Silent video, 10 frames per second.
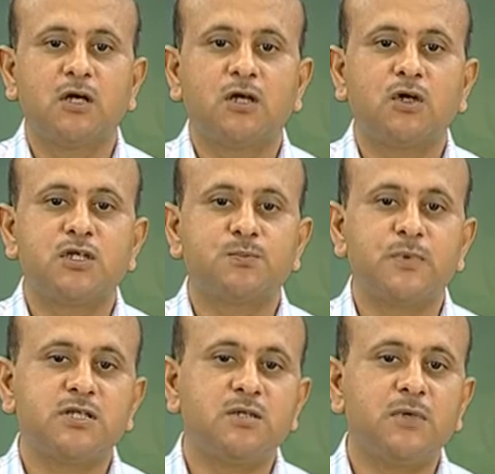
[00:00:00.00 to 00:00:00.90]
Now,
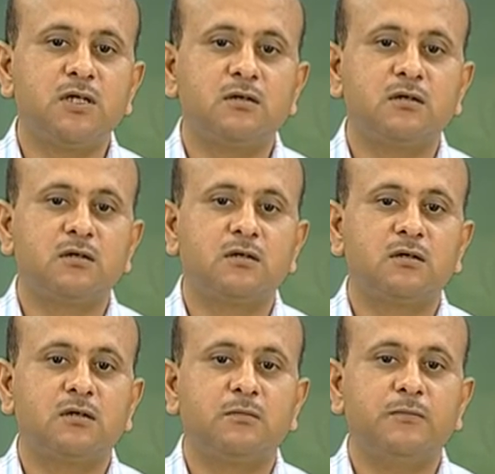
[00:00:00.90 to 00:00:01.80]
specimen
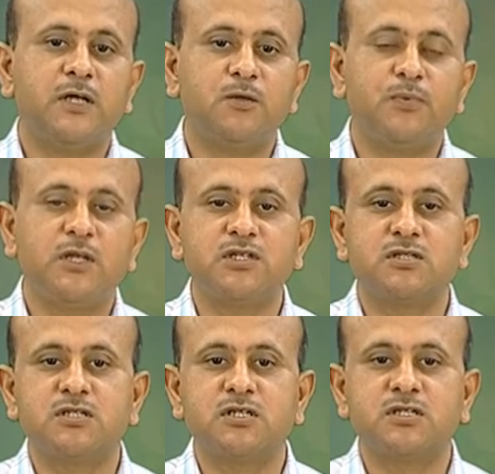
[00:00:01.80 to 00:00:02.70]
manipulation
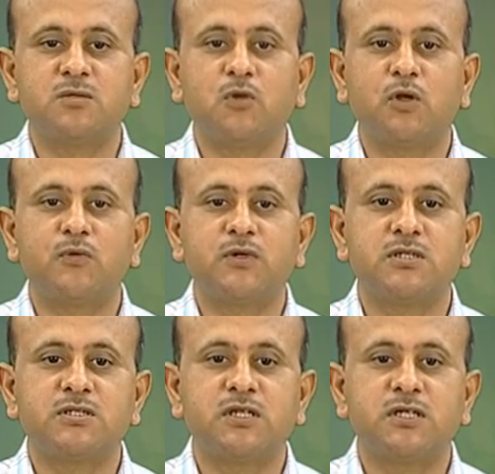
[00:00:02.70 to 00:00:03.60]
system or you can
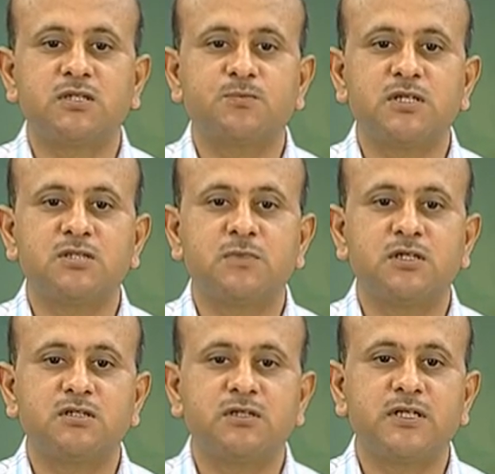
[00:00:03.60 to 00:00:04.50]
say specimen
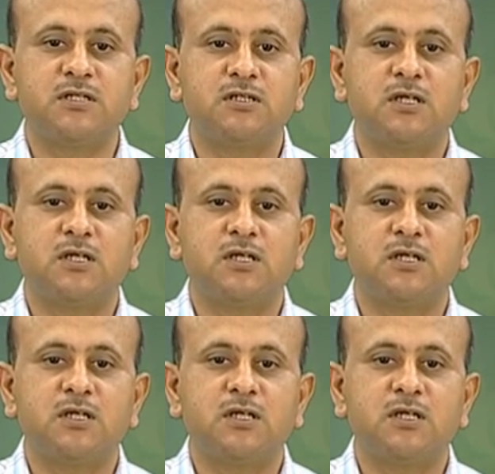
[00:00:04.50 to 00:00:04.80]
stage.